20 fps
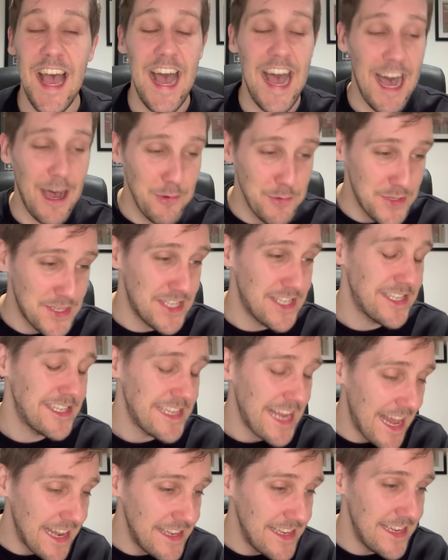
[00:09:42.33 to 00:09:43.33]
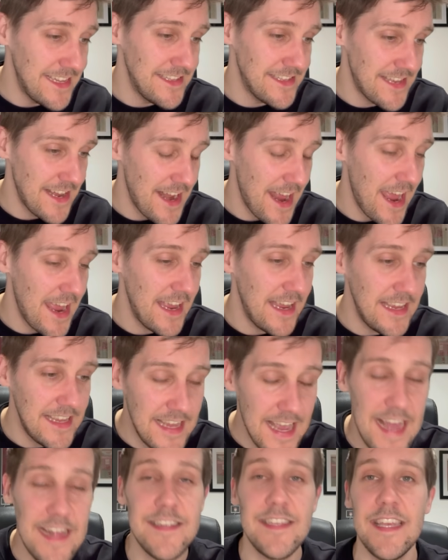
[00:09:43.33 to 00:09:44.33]
outstanding today
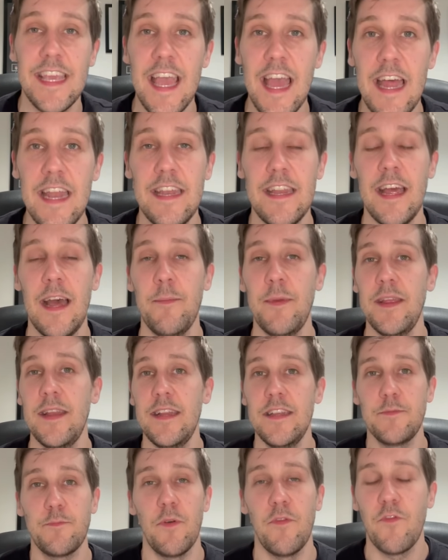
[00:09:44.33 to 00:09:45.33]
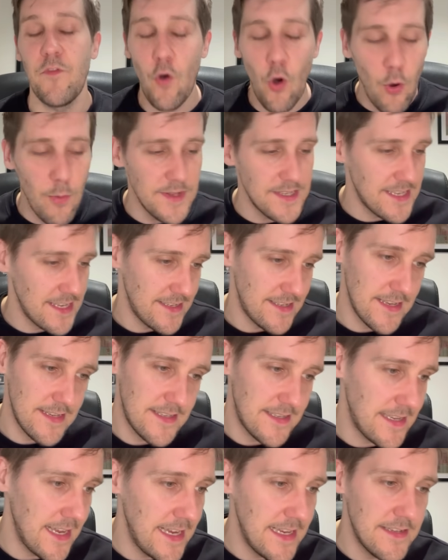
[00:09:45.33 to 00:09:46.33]
yet again. I mean, his performances this
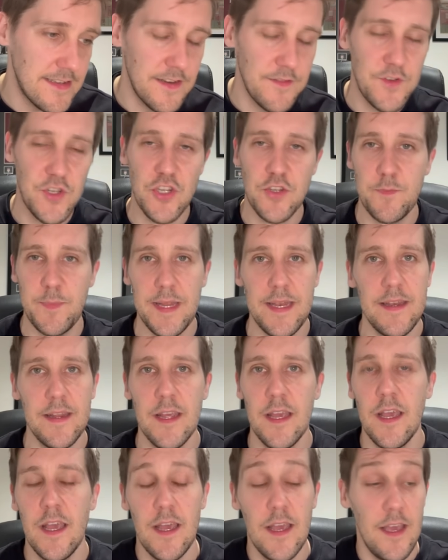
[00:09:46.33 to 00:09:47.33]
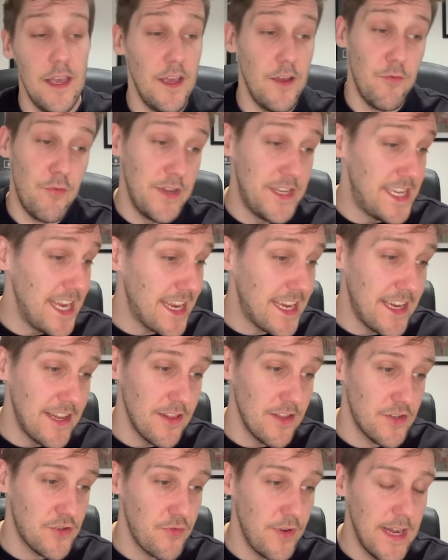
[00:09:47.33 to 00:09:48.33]
season have just been
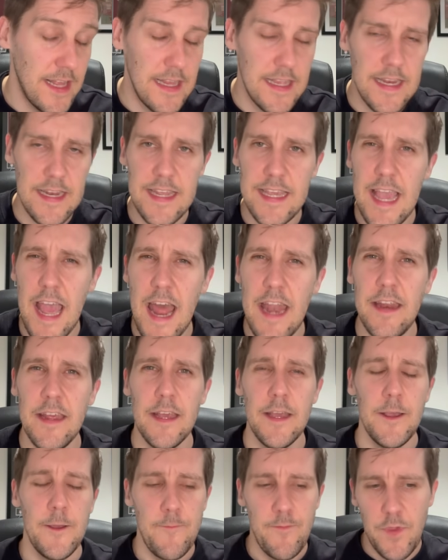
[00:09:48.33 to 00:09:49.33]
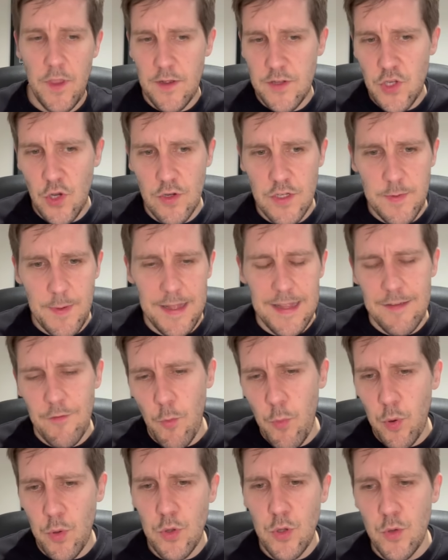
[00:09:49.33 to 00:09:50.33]
ridiculous, really. And again, you know, I talked about
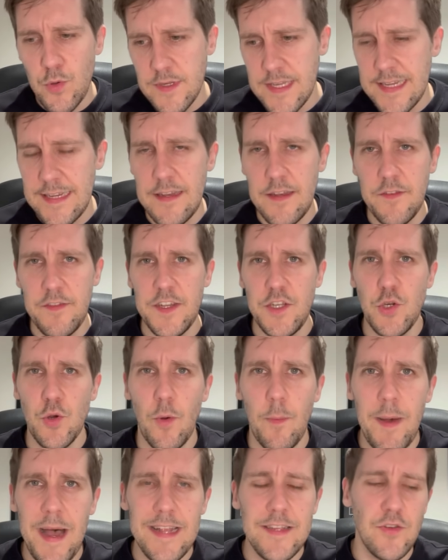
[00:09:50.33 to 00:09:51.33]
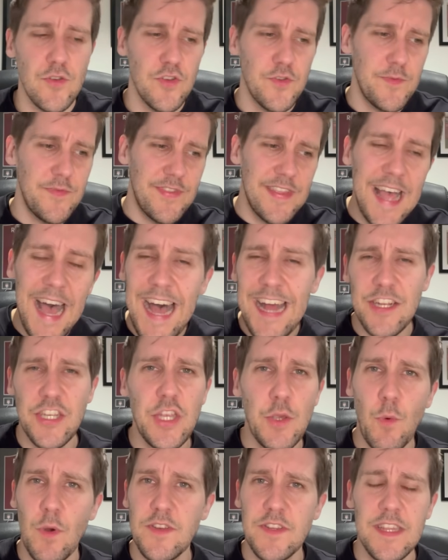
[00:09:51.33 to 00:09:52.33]
Liverpool losing individual battles. That
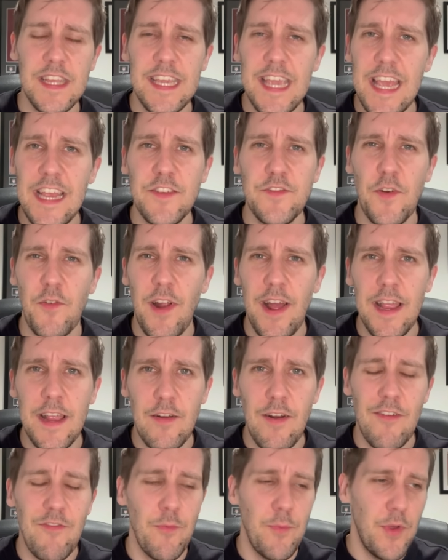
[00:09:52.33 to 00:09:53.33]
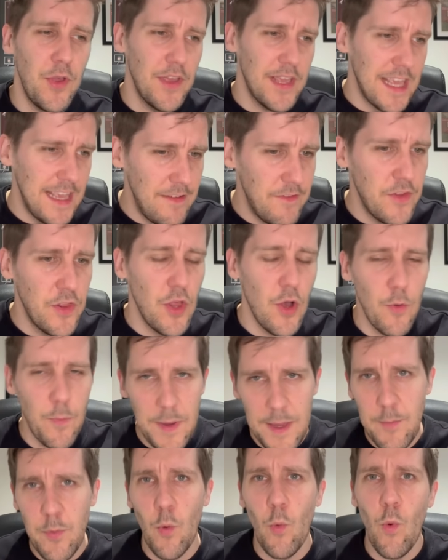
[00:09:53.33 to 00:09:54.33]
actually wasn't the case for Ryan Gravenberch. Even though
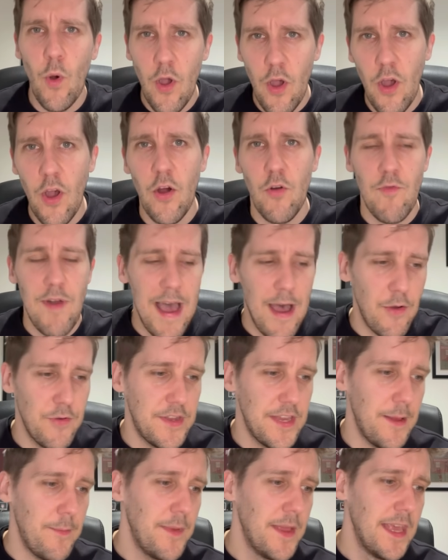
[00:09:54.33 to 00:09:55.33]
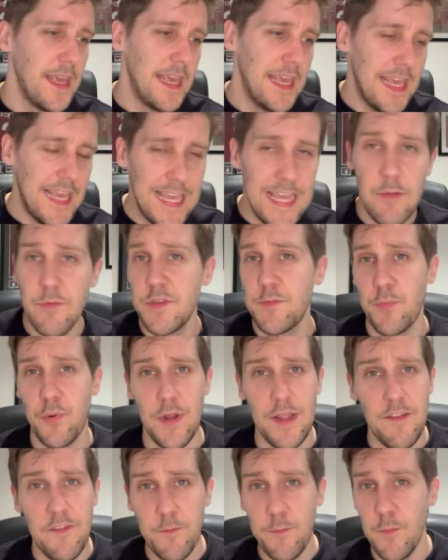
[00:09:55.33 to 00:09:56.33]
people were around him, he was
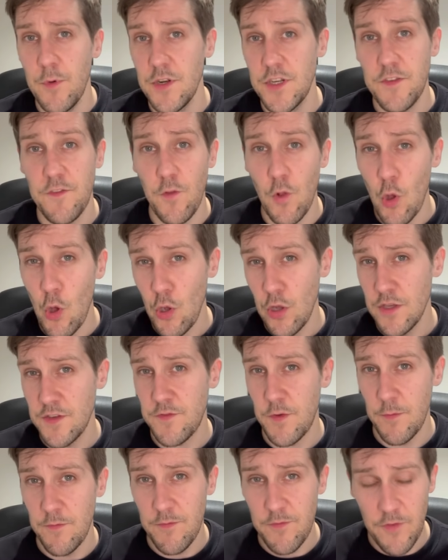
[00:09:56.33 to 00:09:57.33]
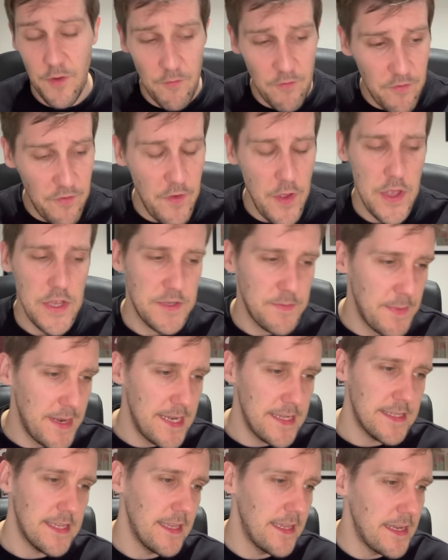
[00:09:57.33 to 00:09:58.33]
pretty much flawless from first
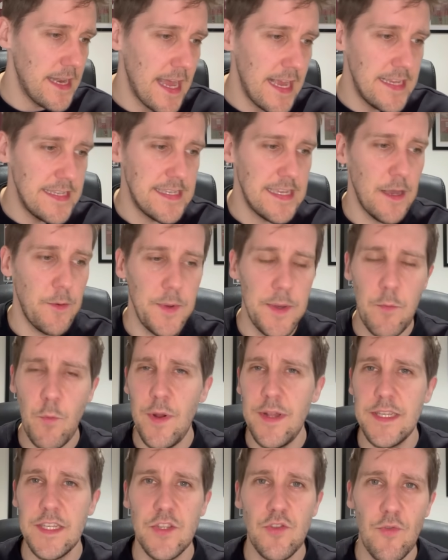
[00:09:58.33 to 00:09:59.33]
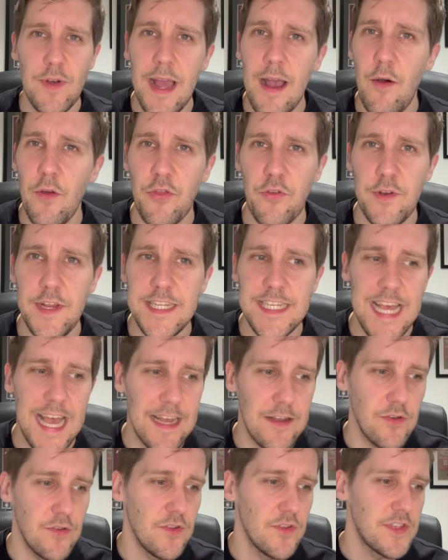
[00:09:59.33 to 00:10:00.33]
minute to the 90. I mean, wins 3 out of 3
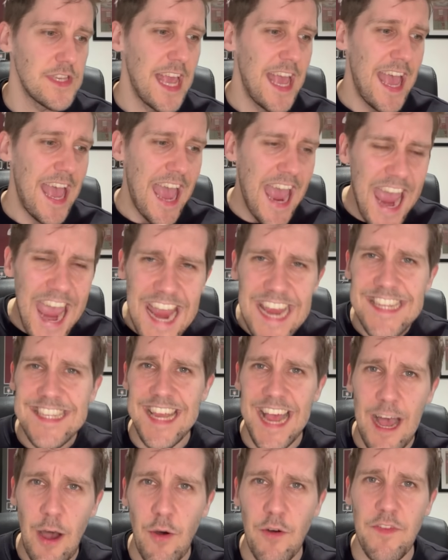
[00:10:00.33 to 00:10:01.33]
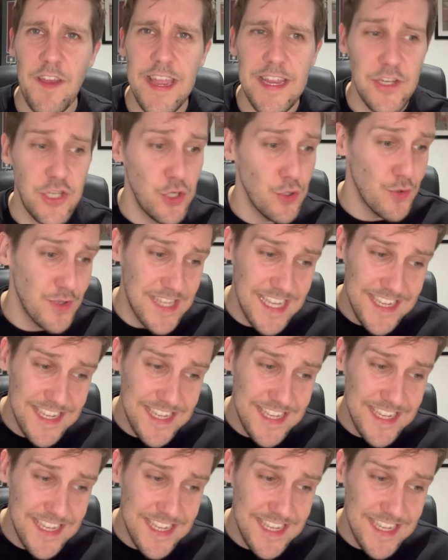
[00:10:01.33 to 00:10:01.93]
tackles, 8 out of 8 duels.